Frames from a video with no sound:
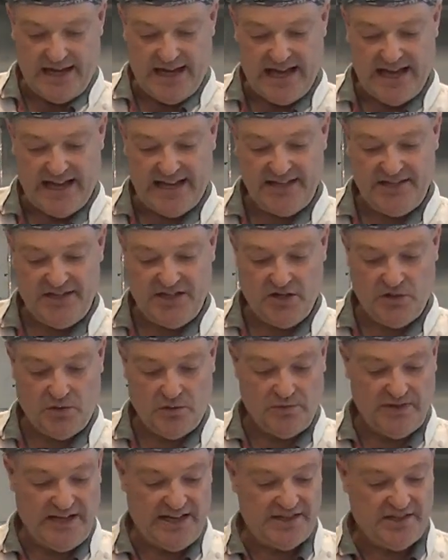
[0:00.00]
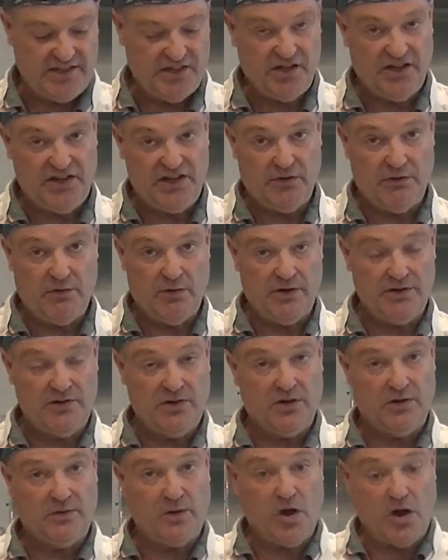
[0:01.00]
And you'll need to turn
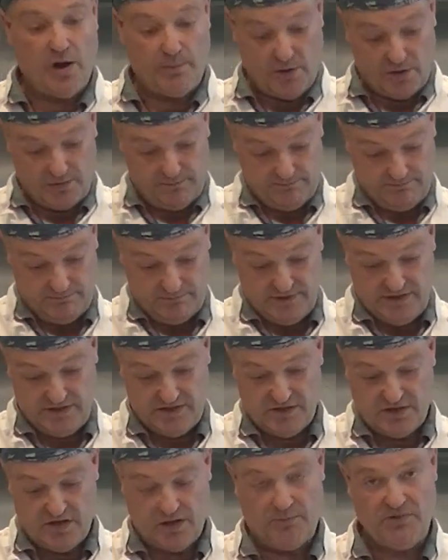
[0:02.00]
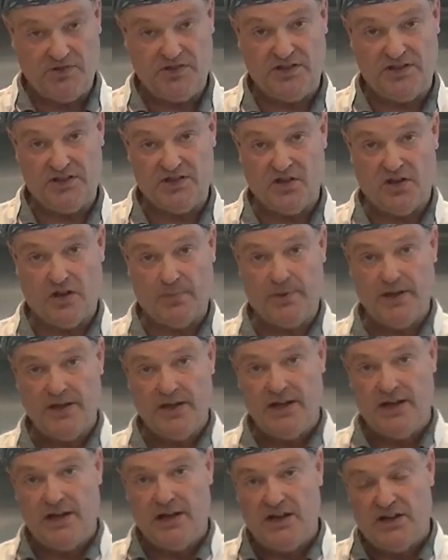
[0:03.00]
your hob on. These are the hobs at the top.
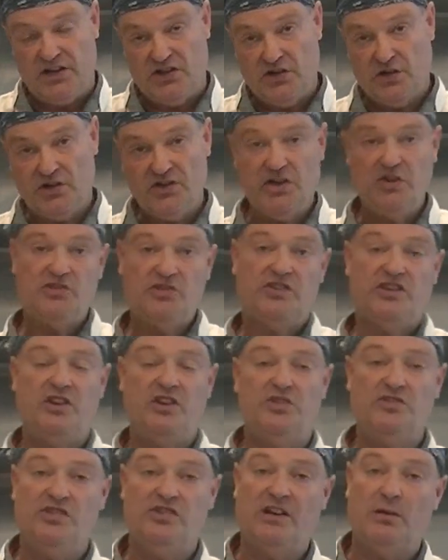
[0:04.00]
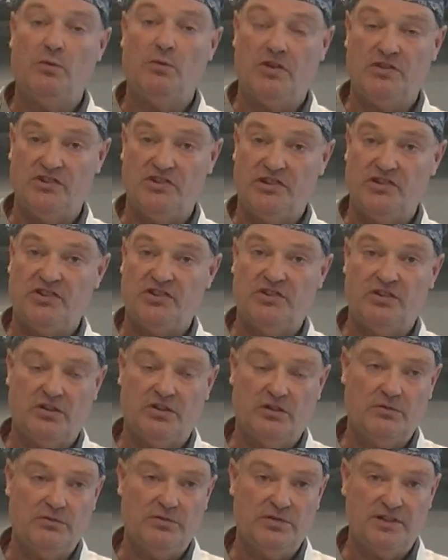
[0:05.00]
You're used to using the ones at
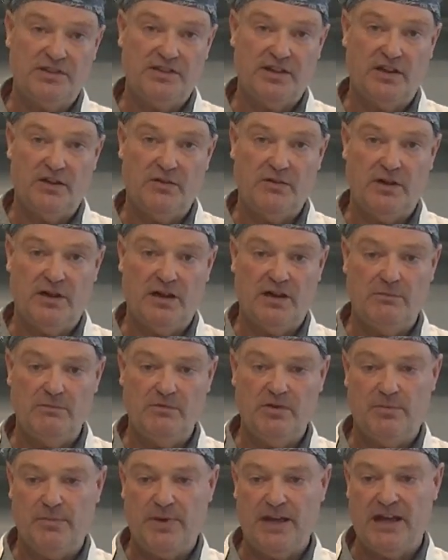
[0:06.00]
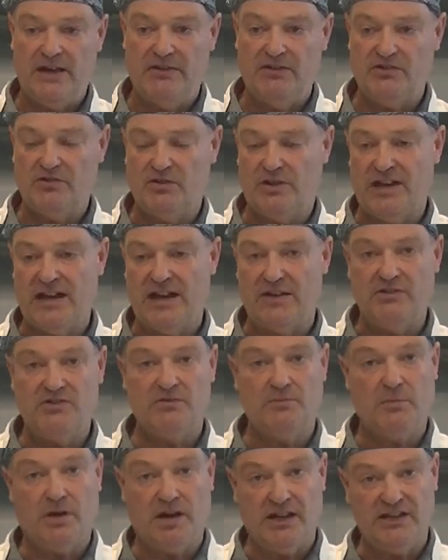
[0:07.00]
school, so your parents or
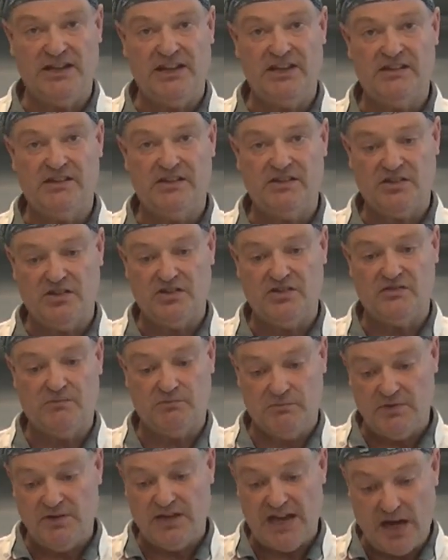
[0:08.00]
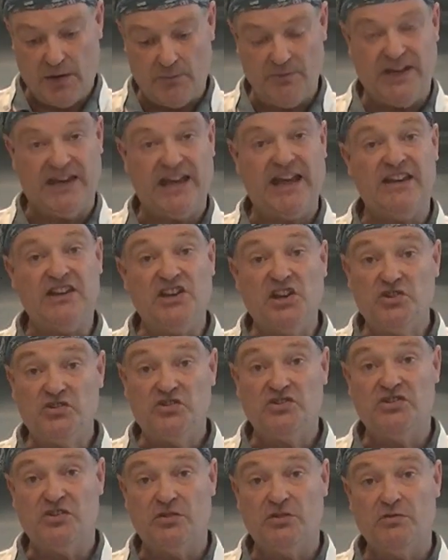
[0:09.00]
carers might need to just help you get
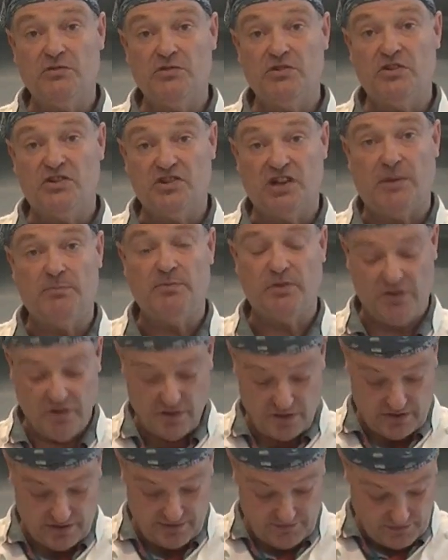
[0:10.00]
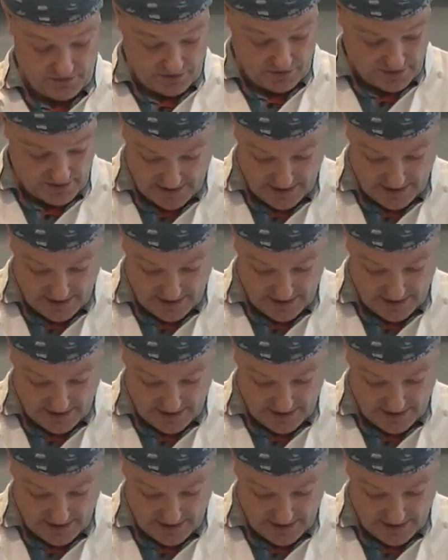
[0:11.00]
used to your type of cooker you've got.